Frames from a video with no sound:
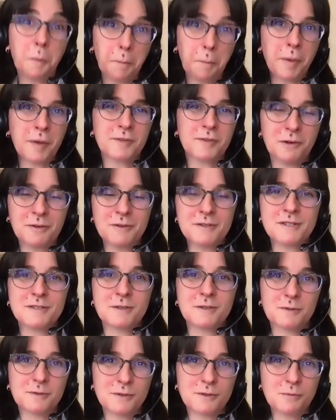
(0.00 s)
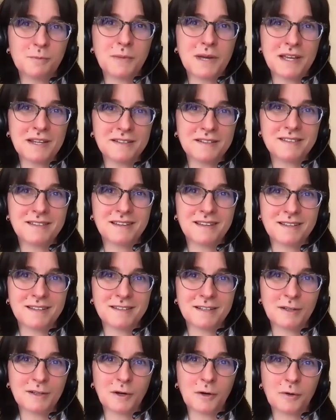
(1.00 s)
but also to
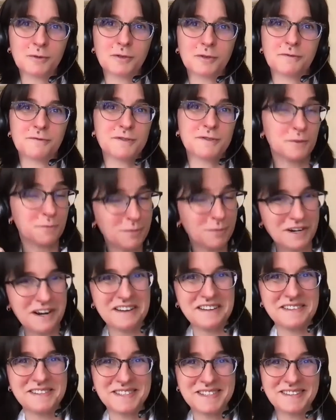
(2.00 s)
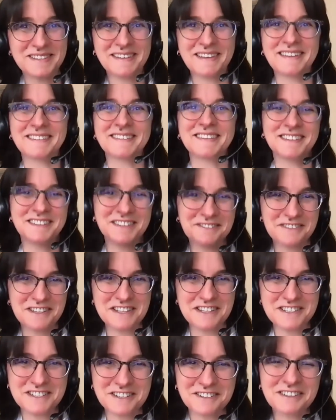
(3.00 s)
maintain a note of surprise and
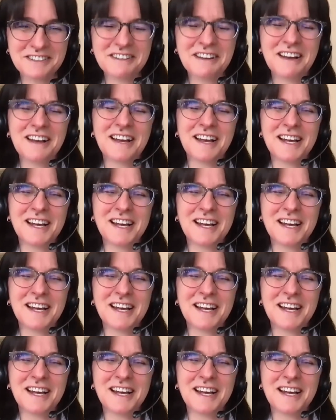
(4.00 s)
innovation.